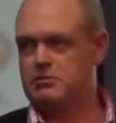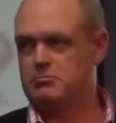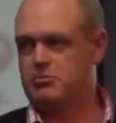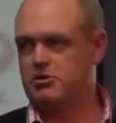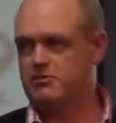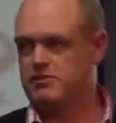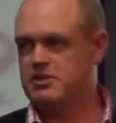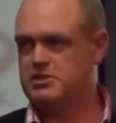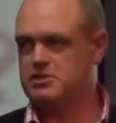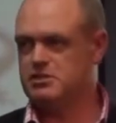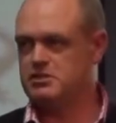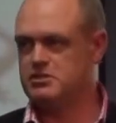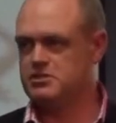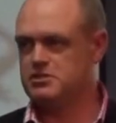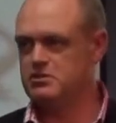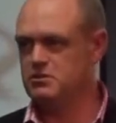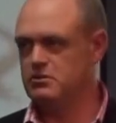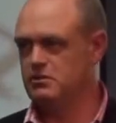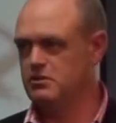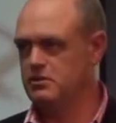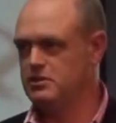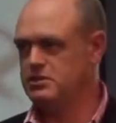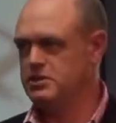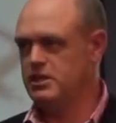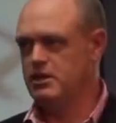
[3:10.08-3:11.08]
and provision
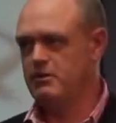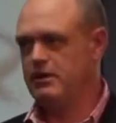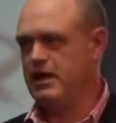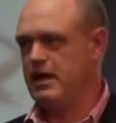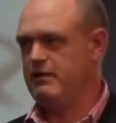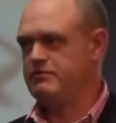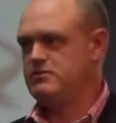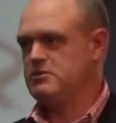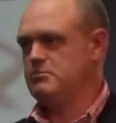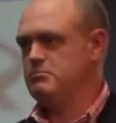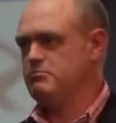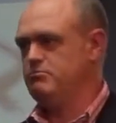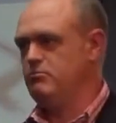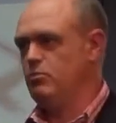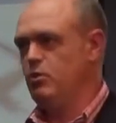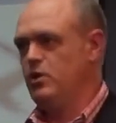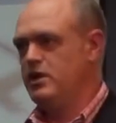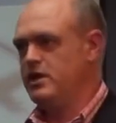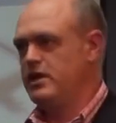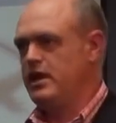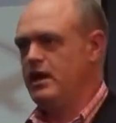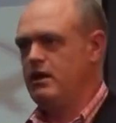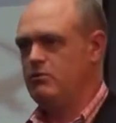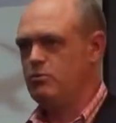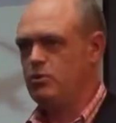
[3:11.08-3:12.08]
storage. You don't want to have to
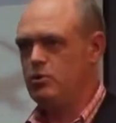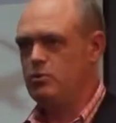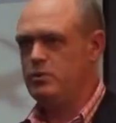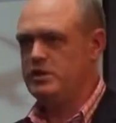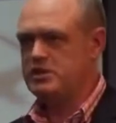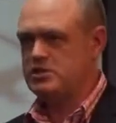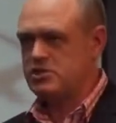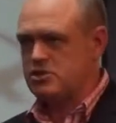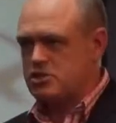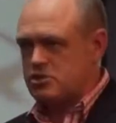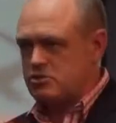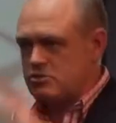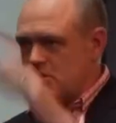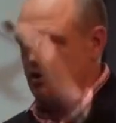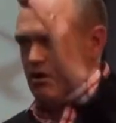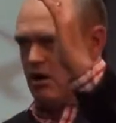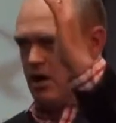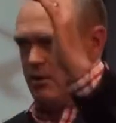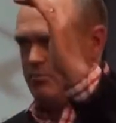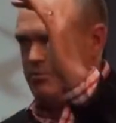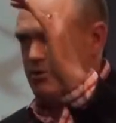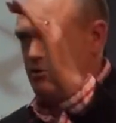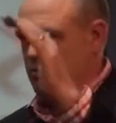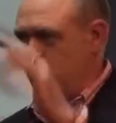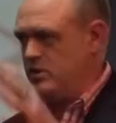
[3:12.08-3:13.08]
work out, well, which
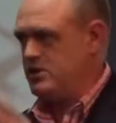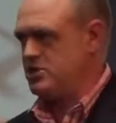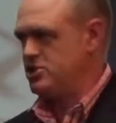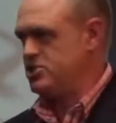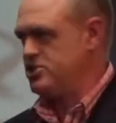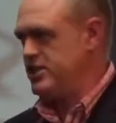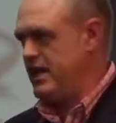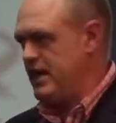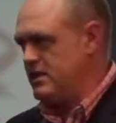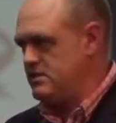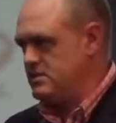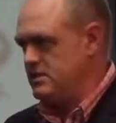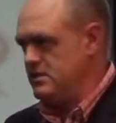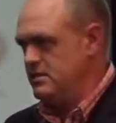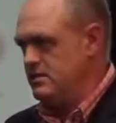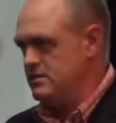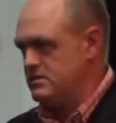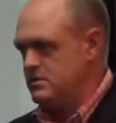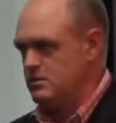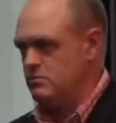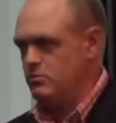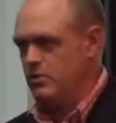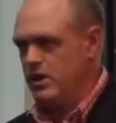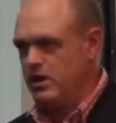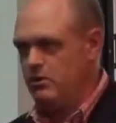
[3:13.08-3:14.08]
stripe and which
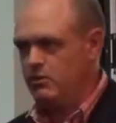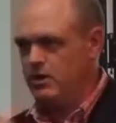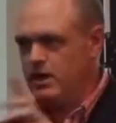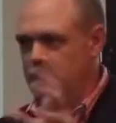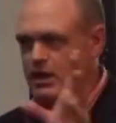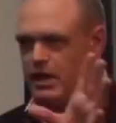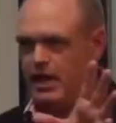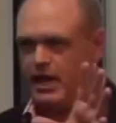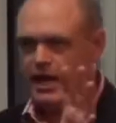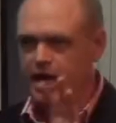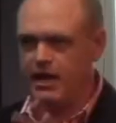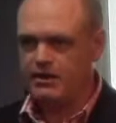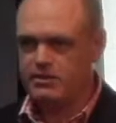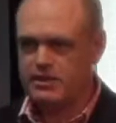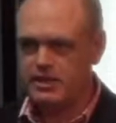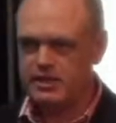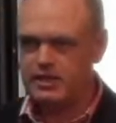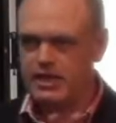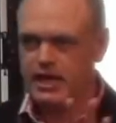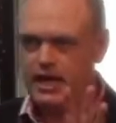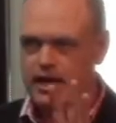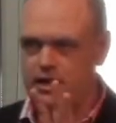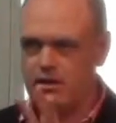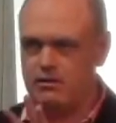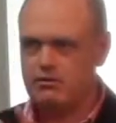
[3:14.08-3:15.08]
chassis and where do I lay out the
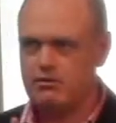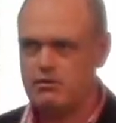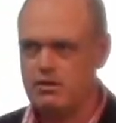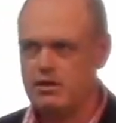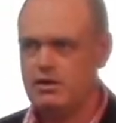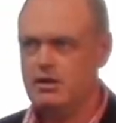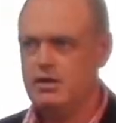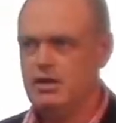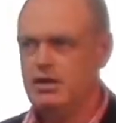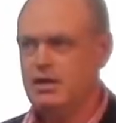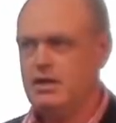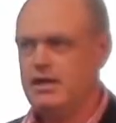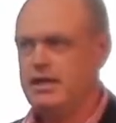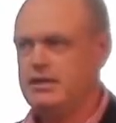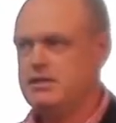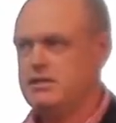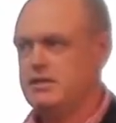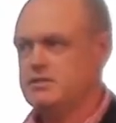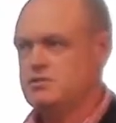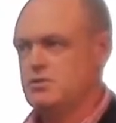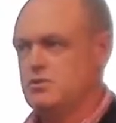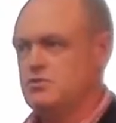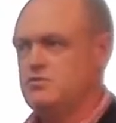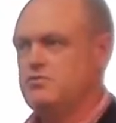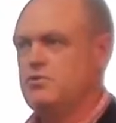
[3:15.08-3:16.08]
data, and it
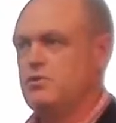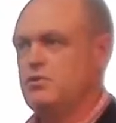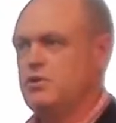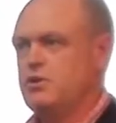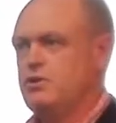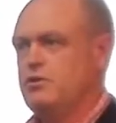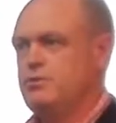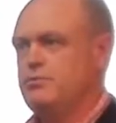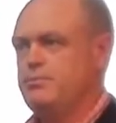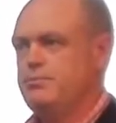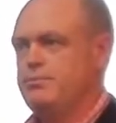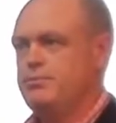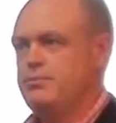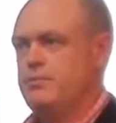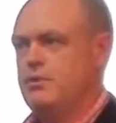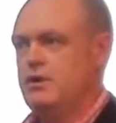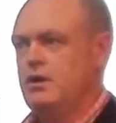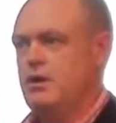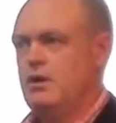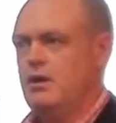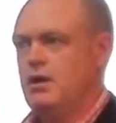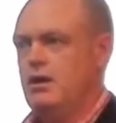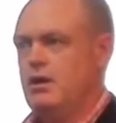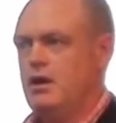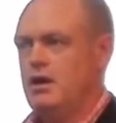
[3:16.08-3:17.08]
does it all for you.
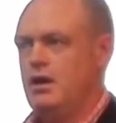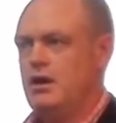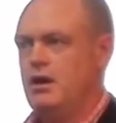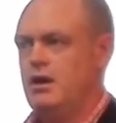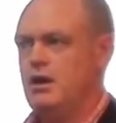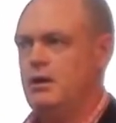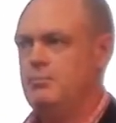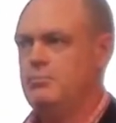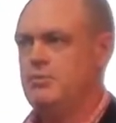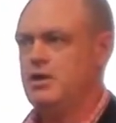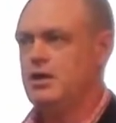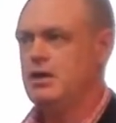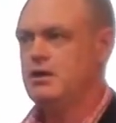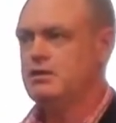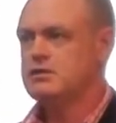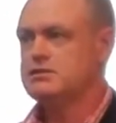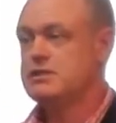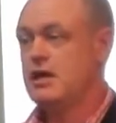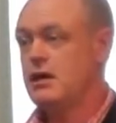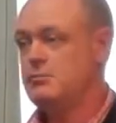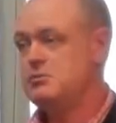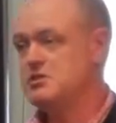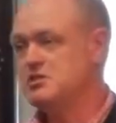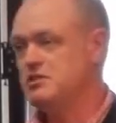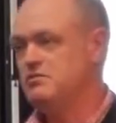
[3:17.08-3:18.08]

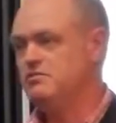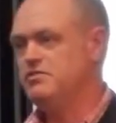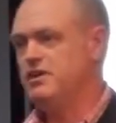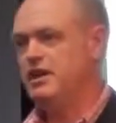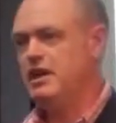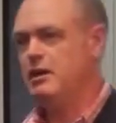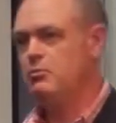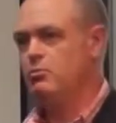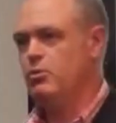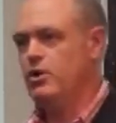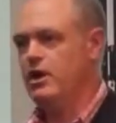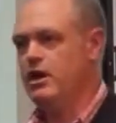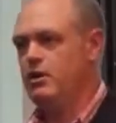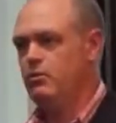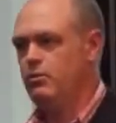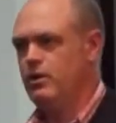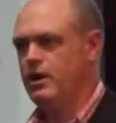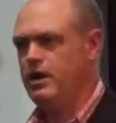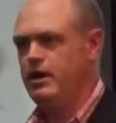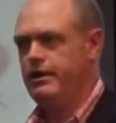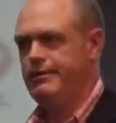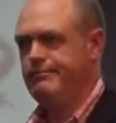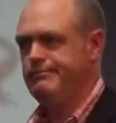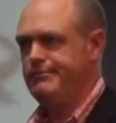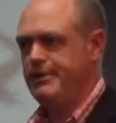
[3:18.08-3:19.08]
Same as in VMware,
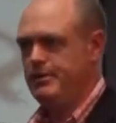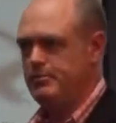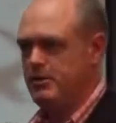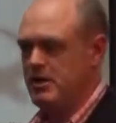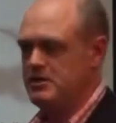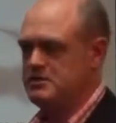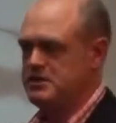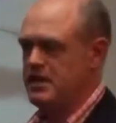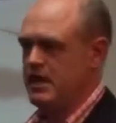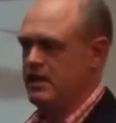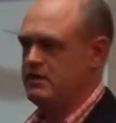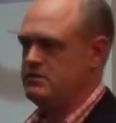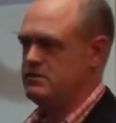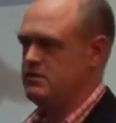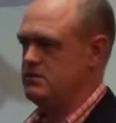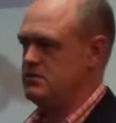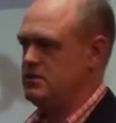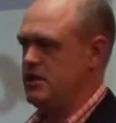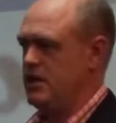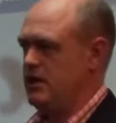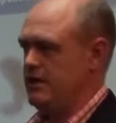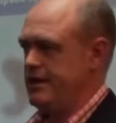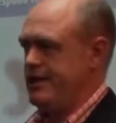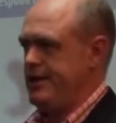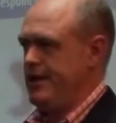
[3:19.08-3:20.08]
where in most cases
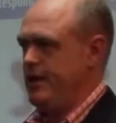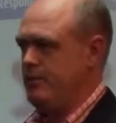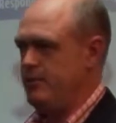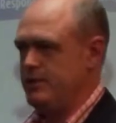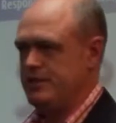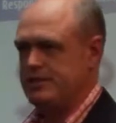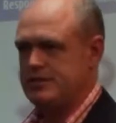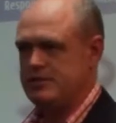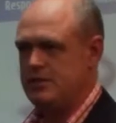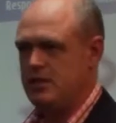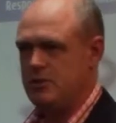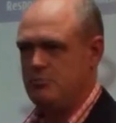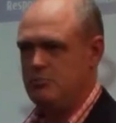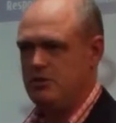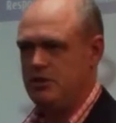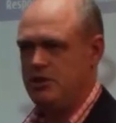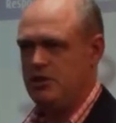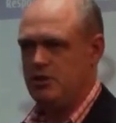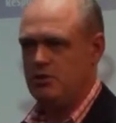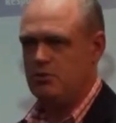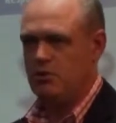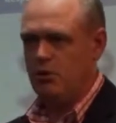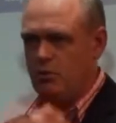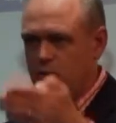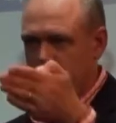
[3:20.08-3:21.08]
you don't care which
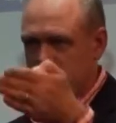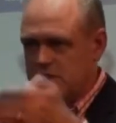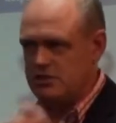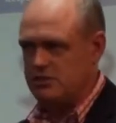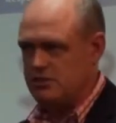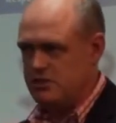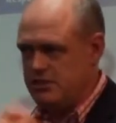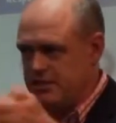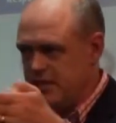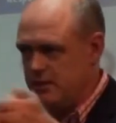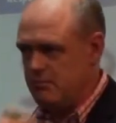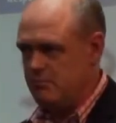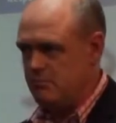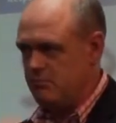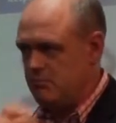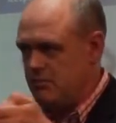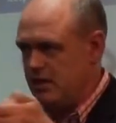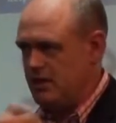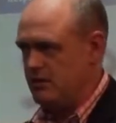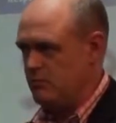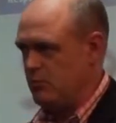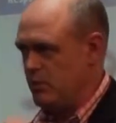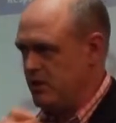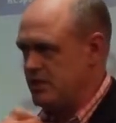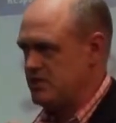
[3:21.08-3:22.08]
CPU or which DIMM
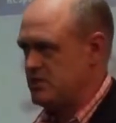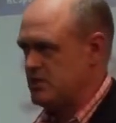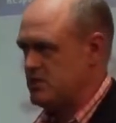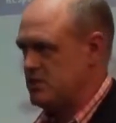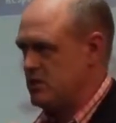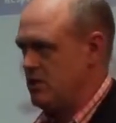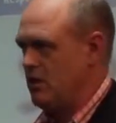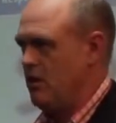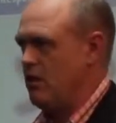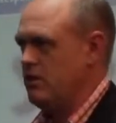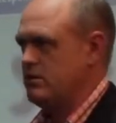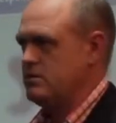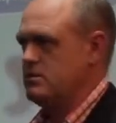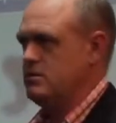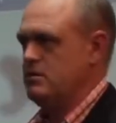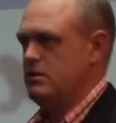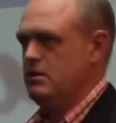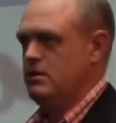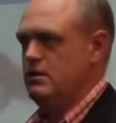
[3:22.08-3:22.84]
in which slot